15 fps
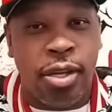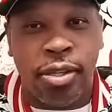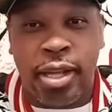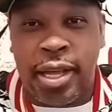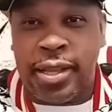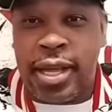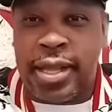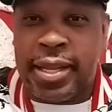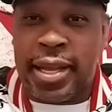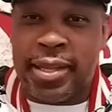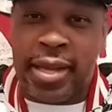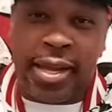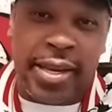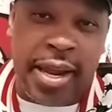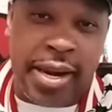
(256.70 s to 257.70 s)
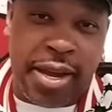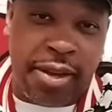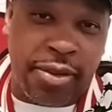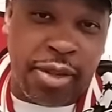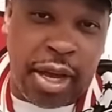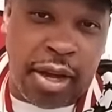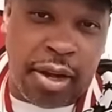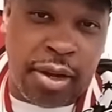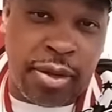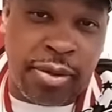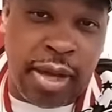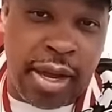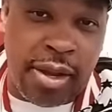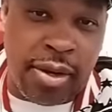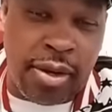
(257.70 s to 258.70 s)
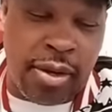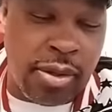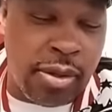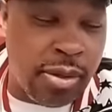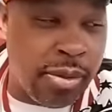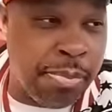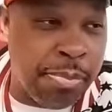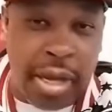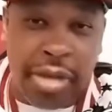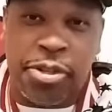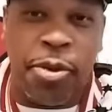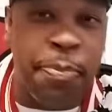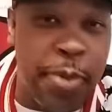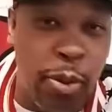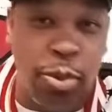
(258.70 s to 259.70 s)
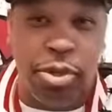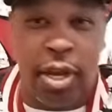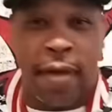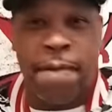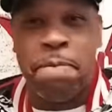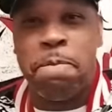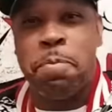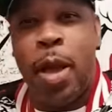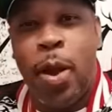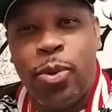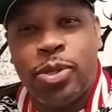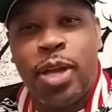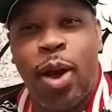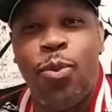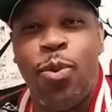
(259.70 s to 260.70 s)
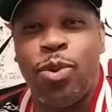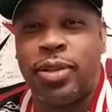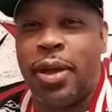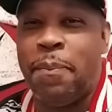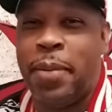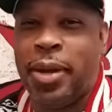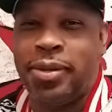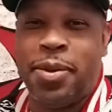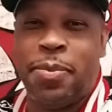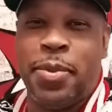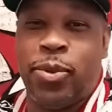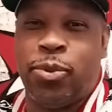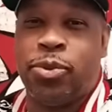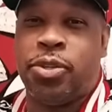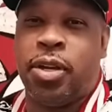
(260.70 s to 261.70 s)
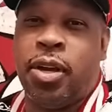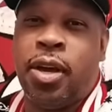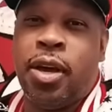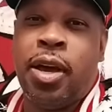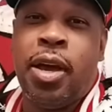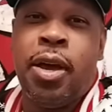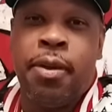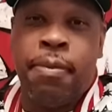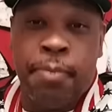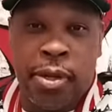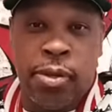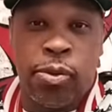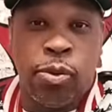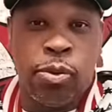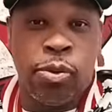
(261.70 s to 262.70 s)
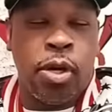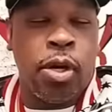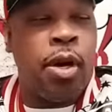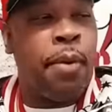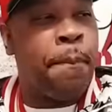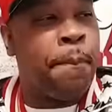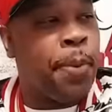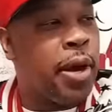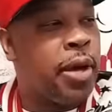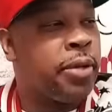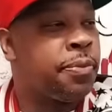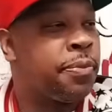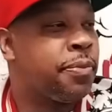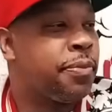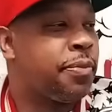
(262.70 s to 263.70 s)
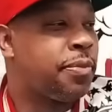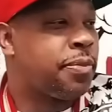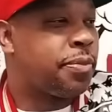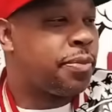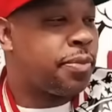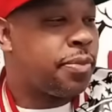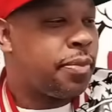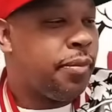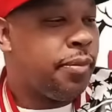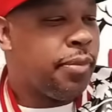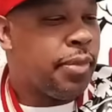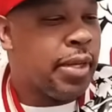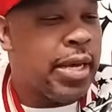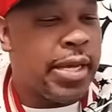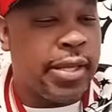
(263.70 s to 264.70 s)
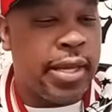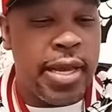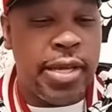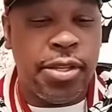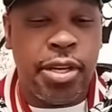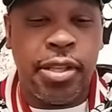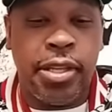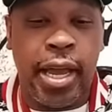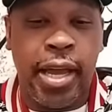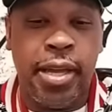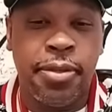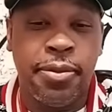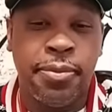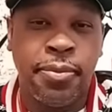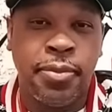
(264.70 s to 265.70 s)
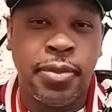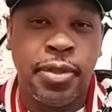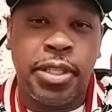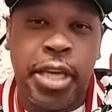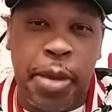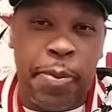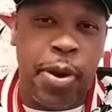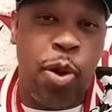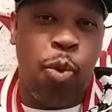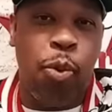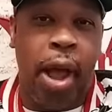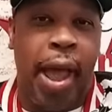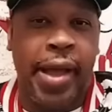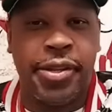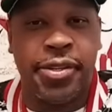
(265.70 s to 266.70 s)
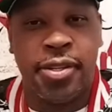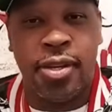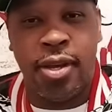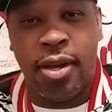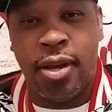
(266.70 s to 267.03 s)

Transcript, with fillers: that that that that that that, that uh, messy music. That's what y'all want. That messy music. Me too. But at the end of the day, keep it on wax.